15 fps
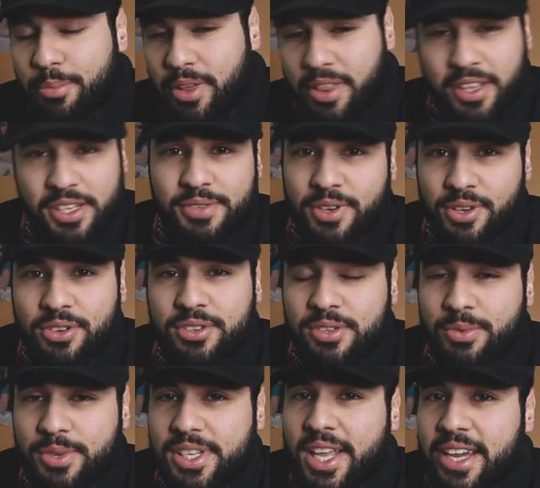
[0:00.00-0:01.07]
But this video
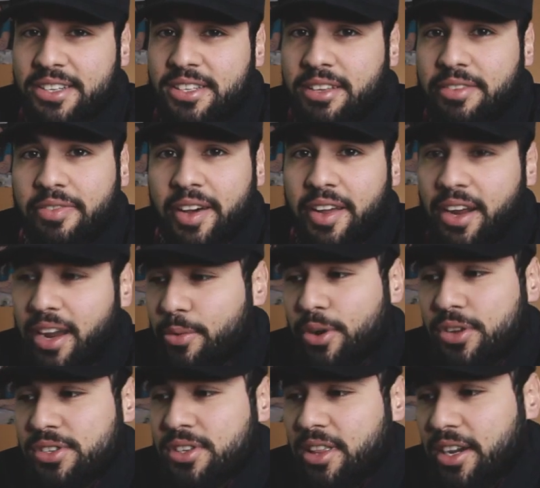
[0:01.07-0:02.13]
was actually fun. I
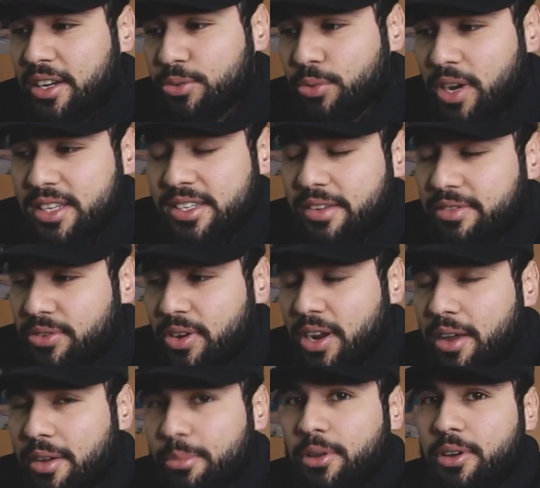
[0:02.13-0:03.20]
watched it like twice after I
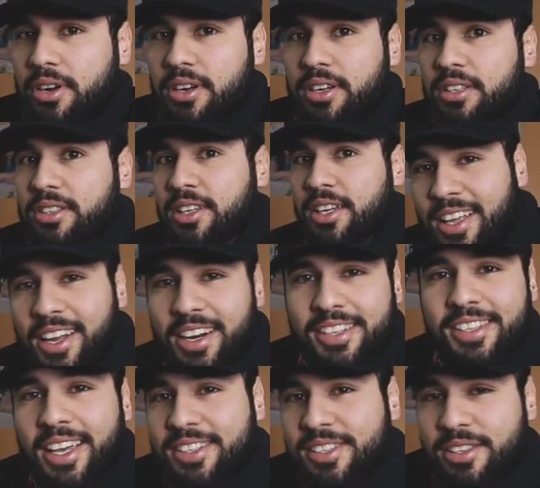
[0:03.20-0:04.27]
uploaded it, and
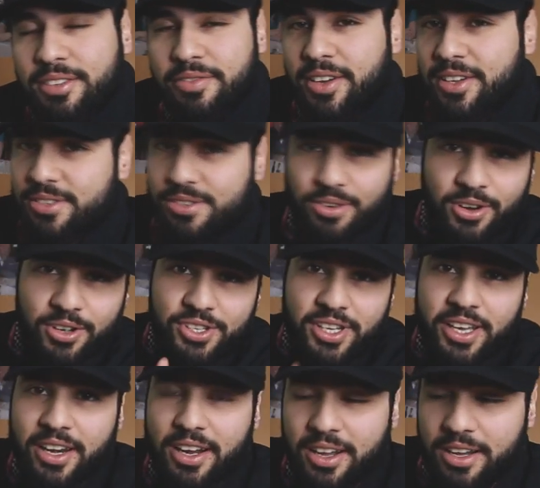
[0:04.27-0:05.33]
it's actually fun. So go
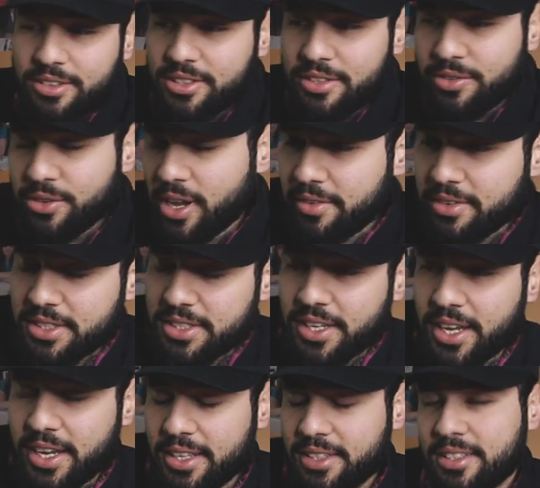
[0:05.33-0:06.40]
check it out if you haven't
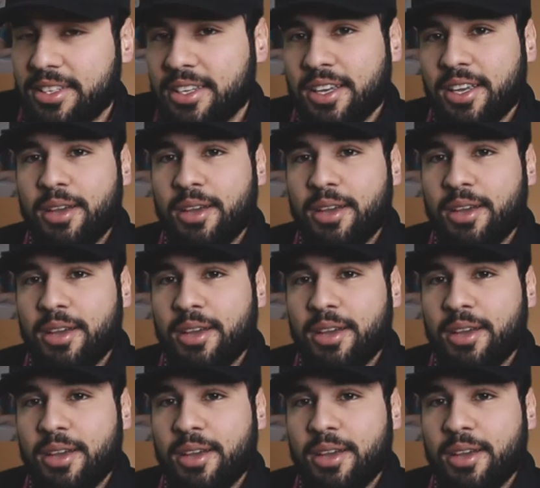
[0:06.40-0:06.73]
yet.